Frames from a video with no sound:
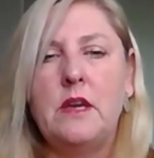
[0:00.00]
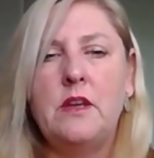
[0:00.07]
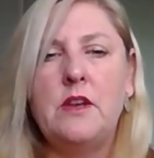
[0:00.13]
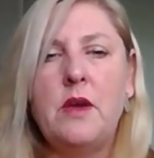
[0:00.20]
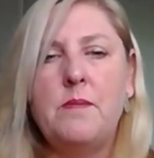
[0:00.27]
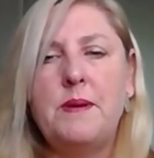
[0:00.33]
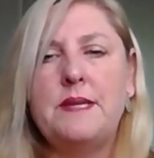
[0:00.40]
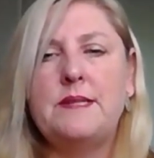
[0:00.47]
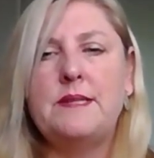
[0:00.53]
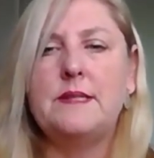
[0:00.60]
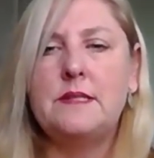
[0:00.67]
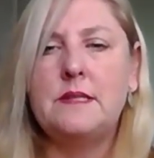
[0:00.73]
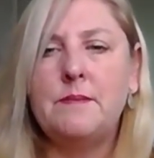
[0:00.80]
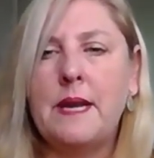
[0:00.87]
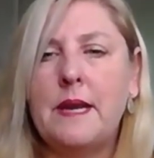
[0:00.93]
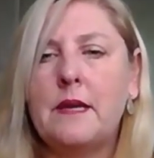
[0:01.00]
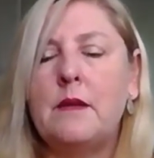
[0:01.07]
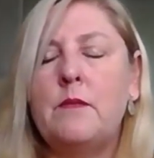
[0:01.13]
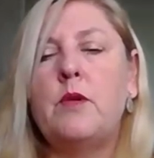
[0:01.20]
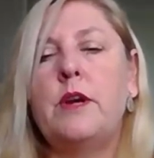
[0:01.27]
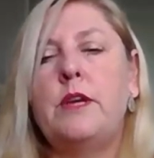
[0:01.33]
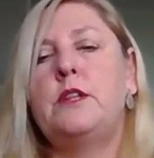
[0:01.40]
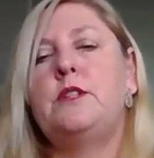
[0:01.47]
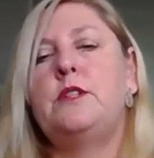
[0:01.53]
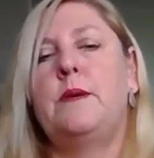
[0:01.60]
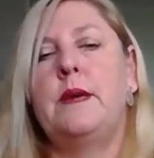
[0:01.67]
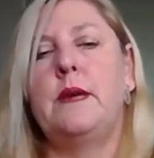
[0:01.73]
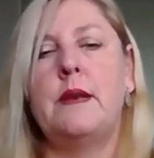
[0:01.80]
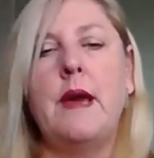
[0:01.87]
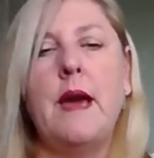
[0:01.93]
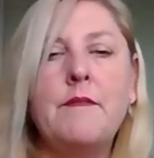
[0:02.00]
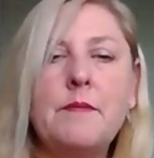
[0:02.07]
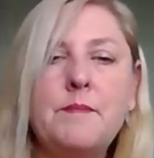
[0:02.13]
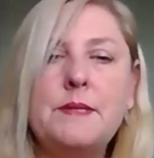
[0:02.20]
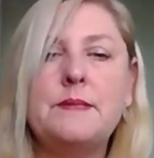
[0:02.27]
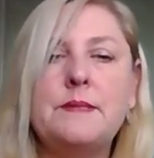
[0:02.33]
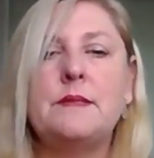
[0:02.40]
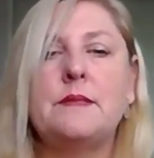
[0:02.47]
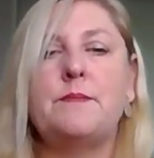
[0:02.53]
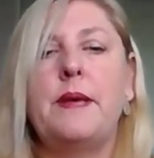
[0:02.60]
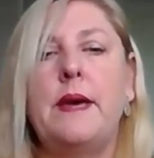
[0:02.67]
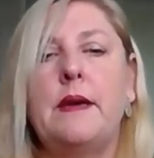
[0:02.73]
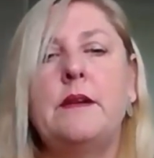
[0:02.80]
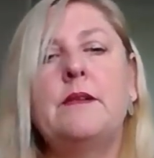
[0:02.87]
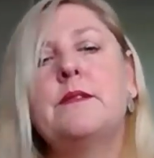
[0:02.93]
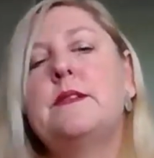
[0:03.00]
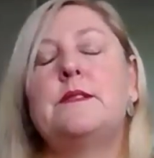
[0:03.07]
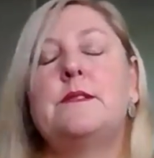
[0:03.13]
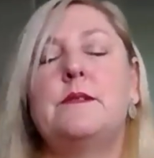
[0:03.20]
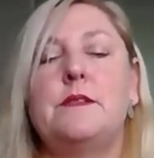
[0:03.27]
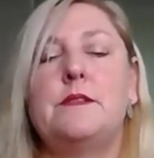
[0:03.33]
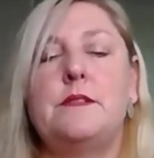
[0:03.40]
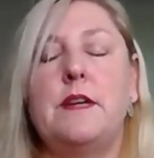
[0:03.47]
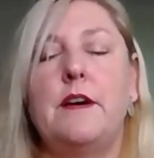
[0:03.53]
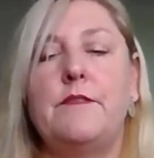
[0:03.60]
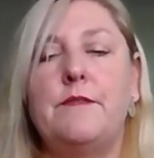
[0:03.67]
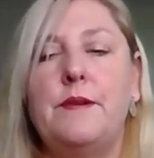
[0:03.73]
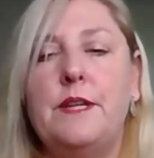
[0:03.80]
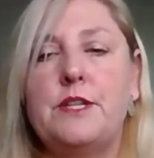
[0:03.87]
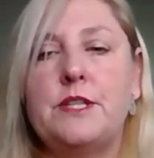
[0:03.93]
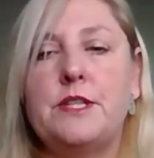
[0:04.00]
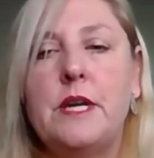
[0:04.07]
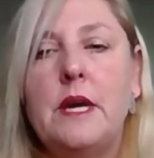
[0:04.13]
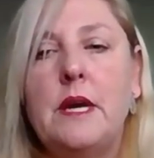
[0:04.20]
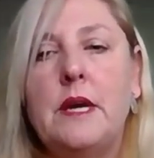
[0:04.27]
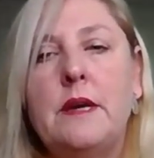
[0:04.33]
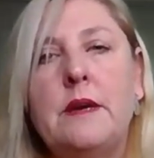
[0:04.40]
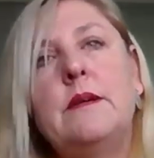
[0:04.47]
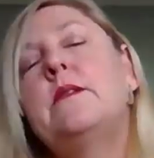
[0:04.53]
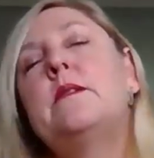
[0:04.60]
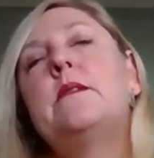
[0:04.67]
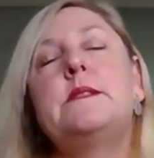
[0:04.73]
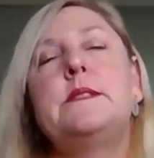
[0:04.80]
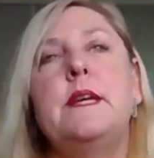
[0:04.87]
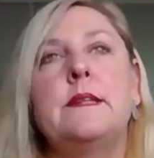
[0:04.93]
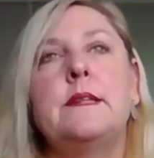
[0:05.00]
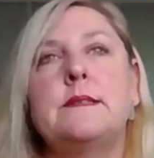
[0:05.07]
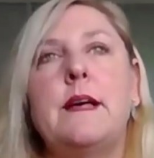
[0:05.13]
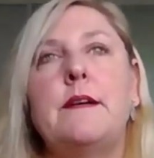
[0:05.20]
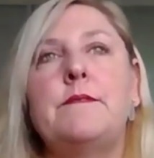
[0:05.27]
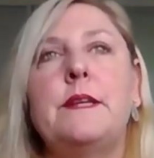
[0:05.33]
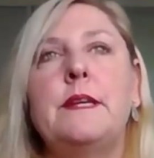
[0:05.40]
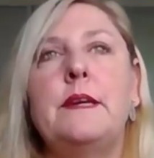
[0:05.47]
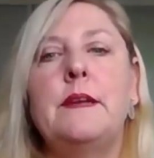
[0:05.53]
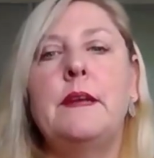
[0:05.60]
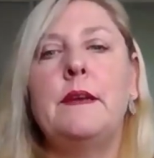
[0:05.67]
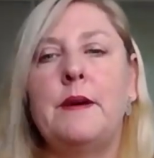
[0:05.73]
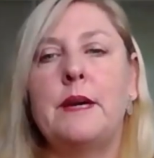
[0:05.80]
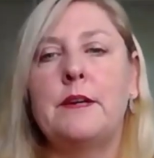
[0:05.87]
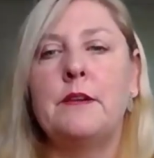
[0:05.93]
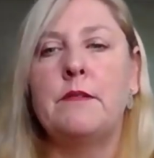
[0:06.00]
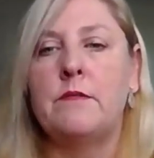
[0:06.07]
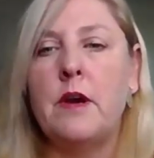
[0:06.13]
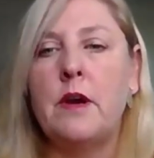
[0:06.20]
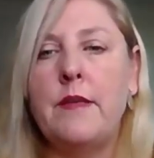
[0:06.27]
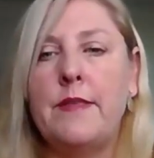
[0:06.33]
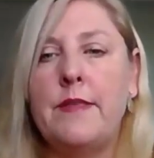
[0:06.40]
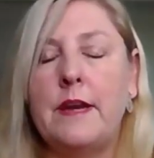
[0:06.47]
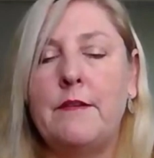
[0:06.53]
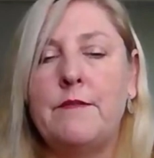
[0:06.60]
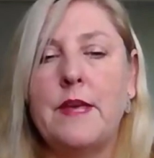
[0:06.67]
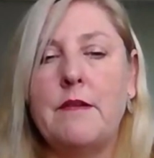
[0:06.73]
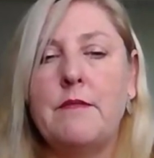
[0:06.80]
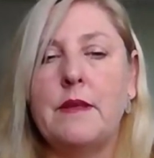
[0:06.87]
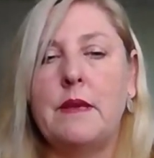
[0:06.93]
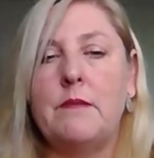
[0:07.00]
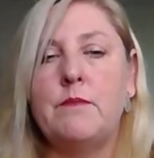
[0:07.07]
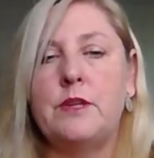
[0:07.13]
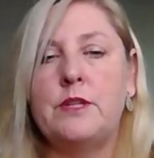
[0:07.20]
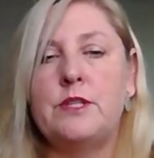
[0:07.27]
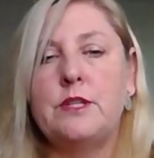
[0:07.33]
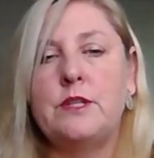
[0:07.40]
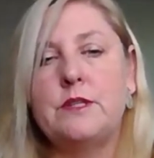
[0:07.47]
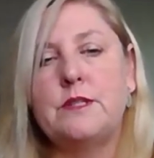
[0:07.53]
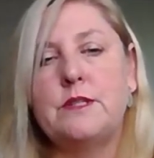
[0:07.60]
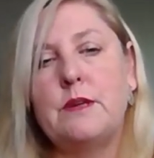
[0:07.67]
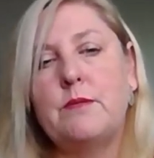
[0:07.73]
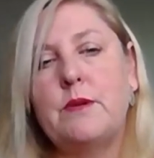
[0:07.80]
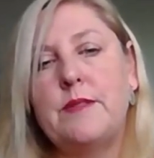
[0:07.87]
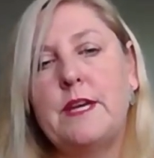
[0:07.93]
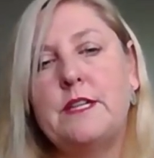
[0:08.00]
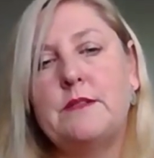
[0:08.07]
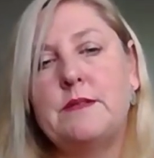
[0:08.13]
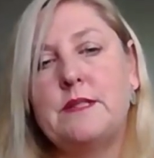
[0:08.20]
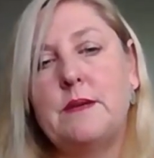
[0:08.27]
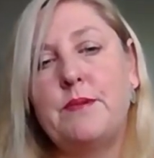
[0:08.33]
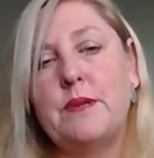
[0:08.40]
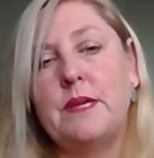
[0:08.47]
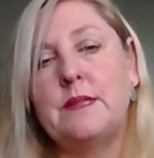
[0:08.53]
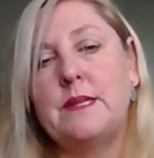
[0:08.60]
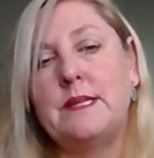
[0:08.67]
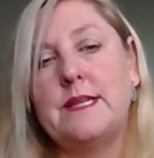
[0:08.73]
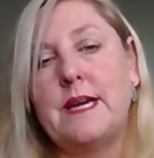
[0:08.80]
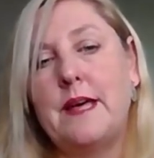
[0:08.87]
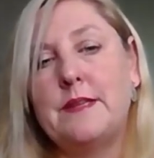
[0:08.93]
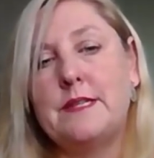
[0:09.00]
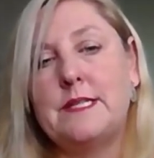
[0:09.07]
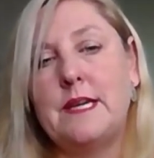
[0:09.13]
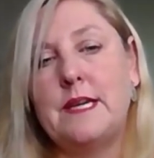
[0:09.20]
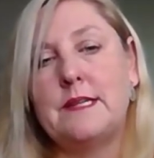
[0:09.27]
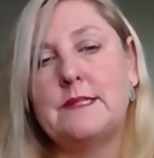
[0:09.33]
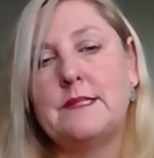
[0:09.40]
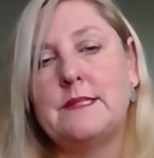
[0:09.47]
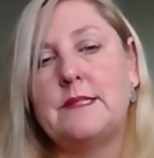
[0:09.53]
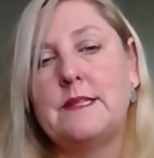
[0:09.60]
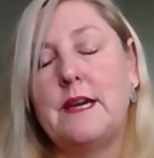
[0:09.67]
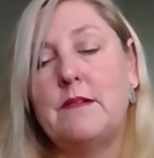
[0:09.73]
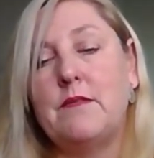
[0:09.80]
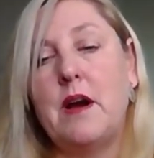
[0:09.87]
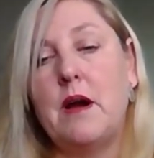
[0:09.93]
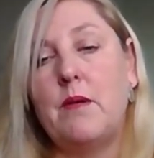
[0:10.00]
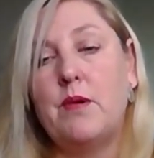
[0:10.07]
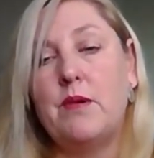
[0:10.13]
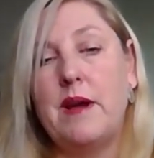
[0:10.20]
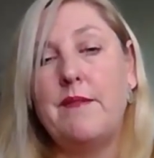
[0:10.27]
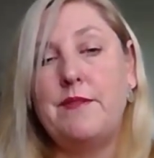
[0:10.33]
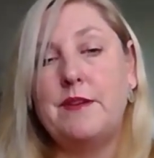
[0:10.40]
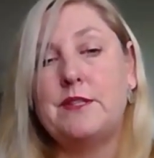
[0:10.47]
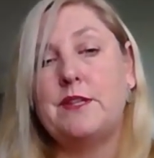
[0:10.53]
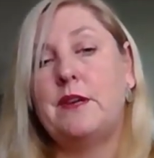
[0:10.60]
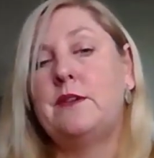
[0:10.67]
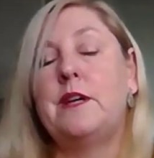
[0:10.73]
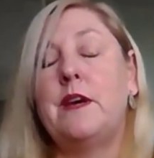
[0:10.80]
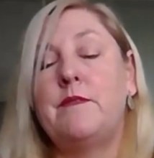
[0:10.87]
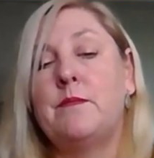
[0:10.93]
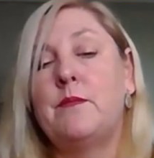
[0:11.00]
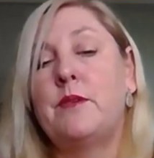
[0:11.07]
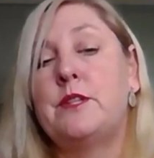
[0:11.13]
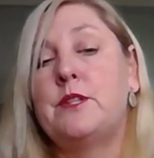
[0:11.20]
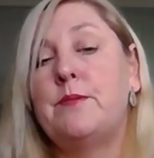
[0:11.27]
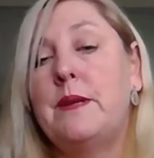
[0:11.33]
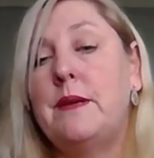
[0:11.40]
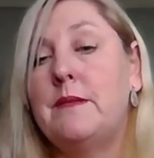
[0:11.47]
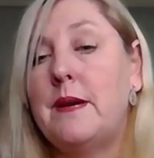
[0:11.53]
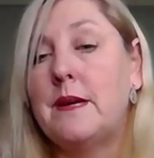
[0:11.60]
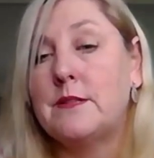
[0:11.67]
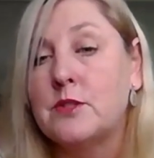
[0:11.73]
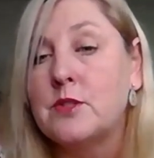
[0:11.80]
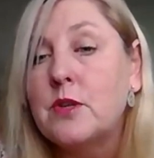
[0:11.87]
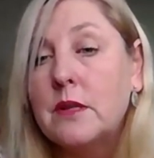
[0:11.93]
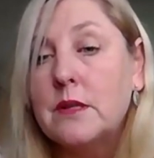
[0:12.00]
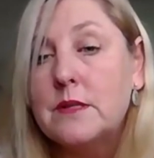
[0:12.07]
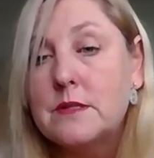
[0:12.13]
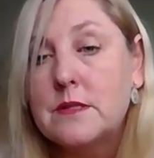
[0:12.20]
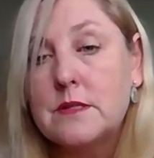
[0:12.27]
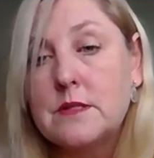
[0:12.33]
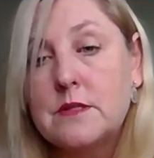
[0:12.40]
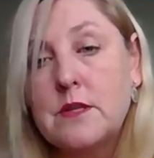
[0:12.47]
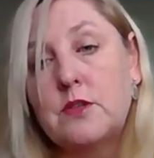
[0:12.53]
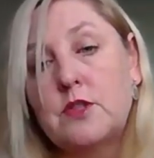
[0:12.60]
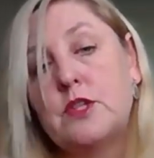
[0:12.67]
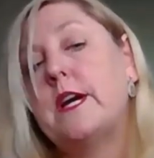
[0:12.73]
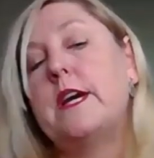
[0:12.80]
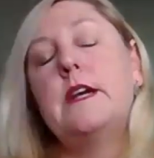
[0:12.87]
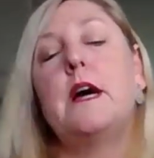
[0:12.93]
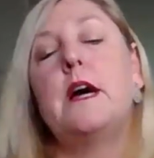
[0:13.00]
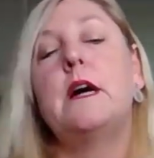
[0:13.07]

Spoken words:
be systematic in what you're doing and have a business plan, all this sort of stuff, which all sounds lovely, and anyone can write that if they really want to. So what they do is they bring in these other tests and say, right, well, have you turned over more than $20,000 as a sole trader